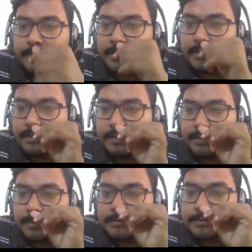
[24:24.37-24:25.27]

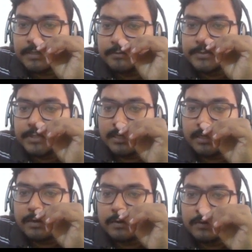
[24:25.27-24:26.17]
index sum till
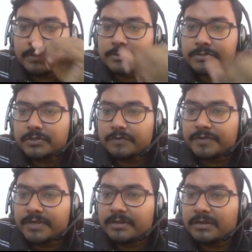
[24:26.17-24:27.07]
now list of
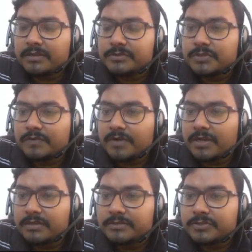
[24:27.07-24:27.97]
int list of I
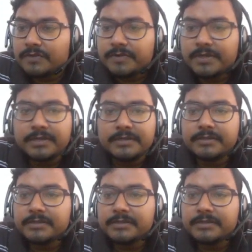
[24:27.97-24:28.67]
list of int